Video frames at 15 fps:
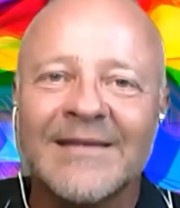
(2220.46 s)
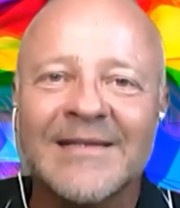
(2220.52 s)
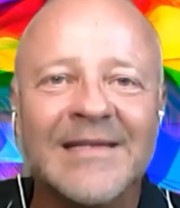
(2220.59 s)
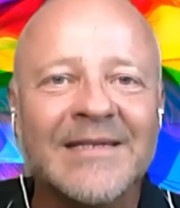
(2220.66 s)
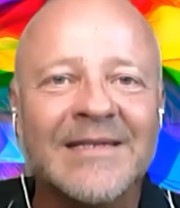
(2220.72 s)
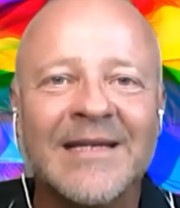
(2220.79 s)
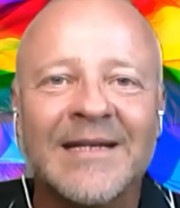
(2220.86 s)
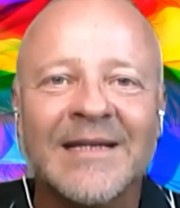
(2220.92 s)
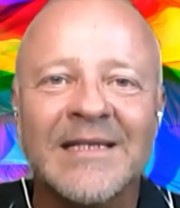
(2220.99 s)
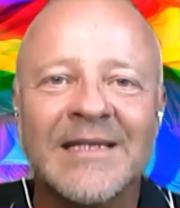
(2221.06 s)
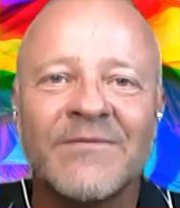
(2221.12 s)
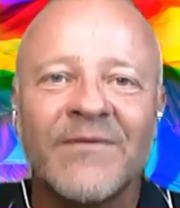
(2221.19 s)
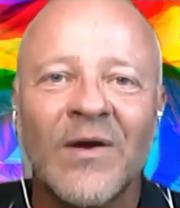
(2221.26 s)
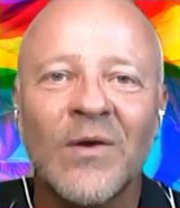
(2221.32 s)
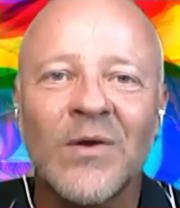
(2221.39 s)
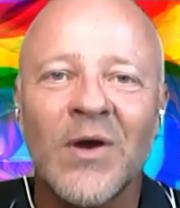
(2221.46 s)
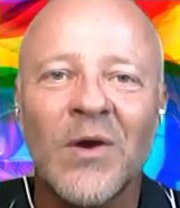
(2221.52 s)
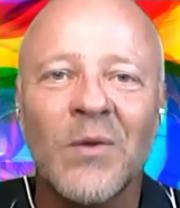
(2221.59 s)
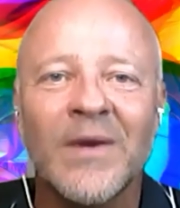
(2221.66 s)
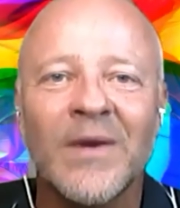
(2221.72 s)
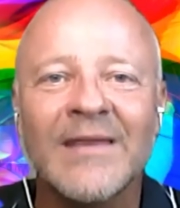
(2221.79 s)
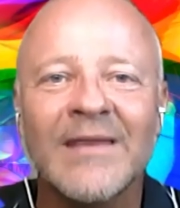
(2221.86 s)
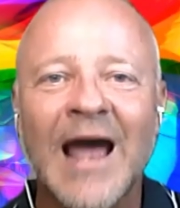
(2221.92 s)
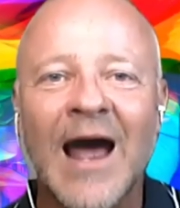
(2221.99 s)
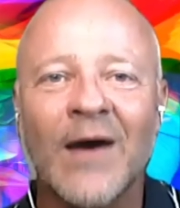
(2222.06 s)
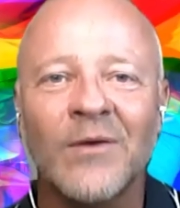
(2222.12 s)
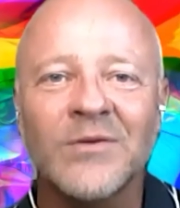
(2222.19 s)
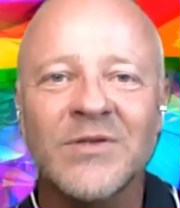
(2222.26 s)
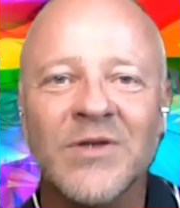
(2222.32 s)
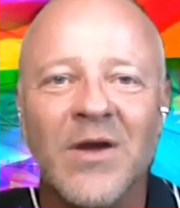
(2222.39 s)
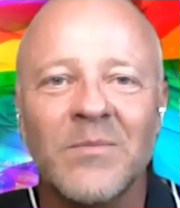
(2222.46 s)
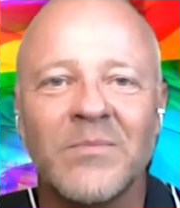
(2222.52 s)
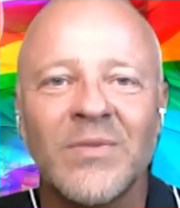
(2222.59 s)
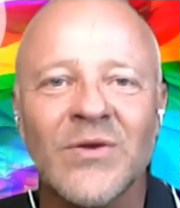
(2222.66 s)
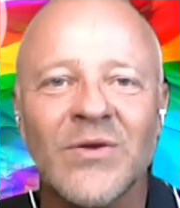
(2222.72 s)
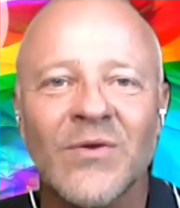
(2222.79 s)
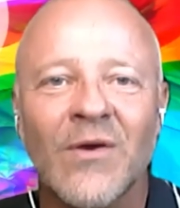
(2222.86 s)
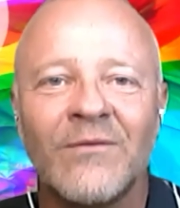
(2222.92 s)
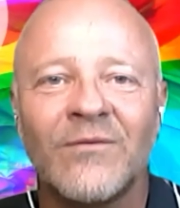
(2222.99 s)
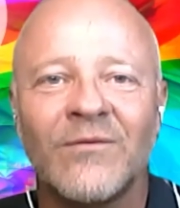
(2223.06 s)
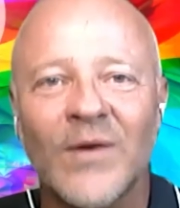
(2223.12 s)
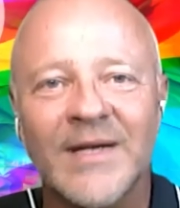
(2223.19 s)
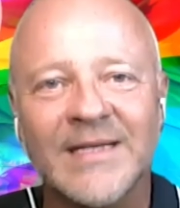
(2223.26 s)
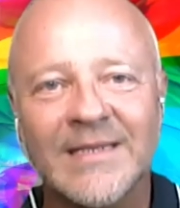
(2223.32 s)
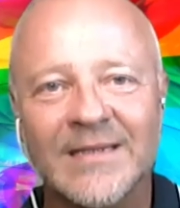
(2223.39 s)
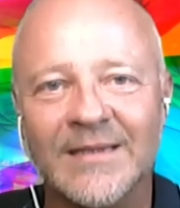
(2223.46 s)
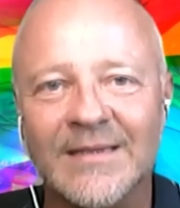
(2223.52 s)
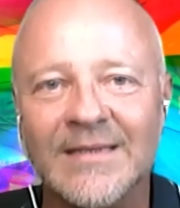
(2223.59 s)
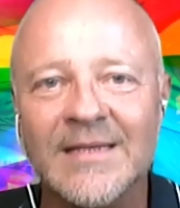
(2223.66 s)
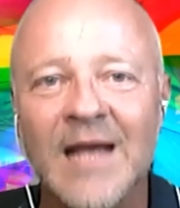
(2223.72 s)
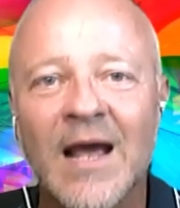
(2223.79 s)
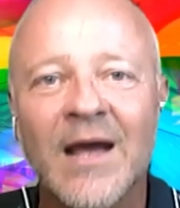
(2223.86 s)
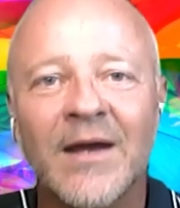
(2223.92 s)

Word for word: This is Dennis Velco with Out Bureau Voices.